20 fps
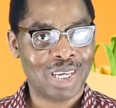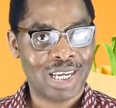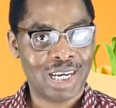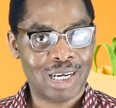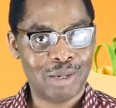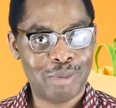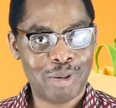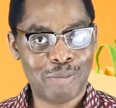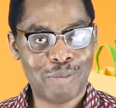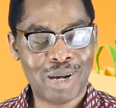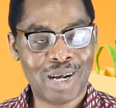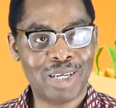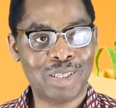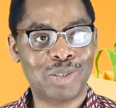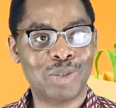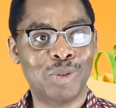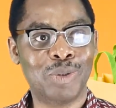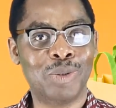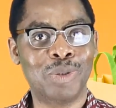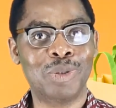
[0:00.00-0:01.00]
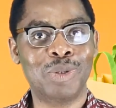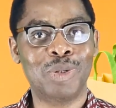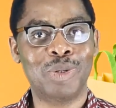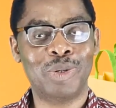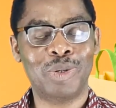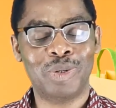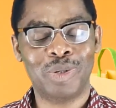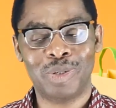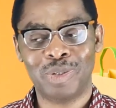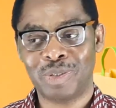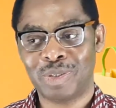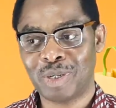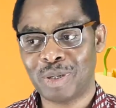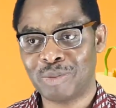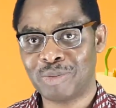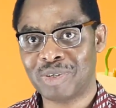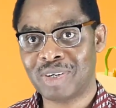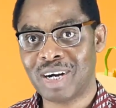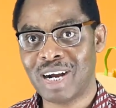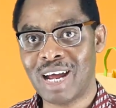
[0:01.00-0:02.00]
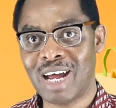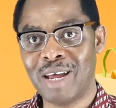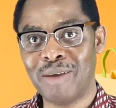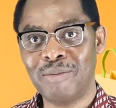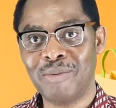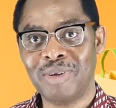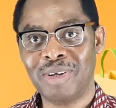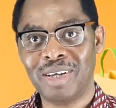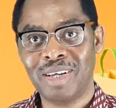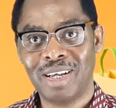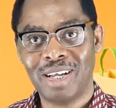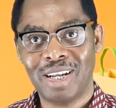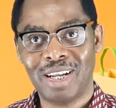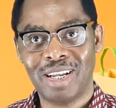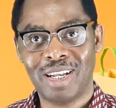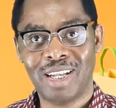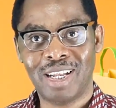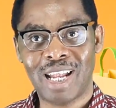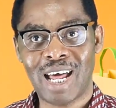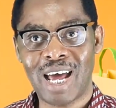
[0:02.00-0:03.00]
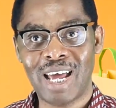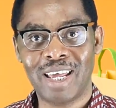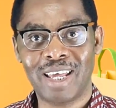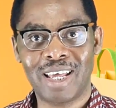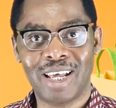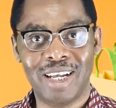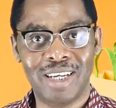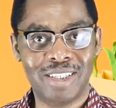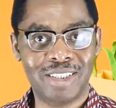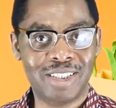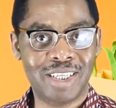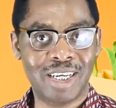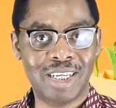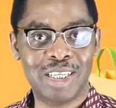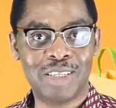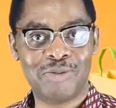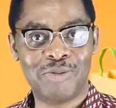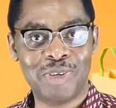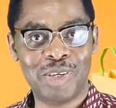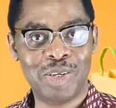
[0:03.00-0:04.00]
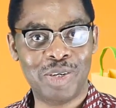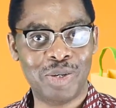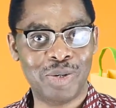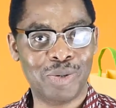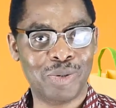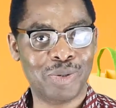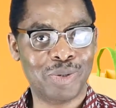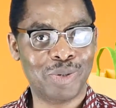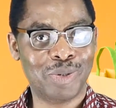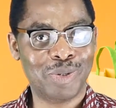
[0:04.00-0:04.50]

Remember to subscribe, like, and share this video.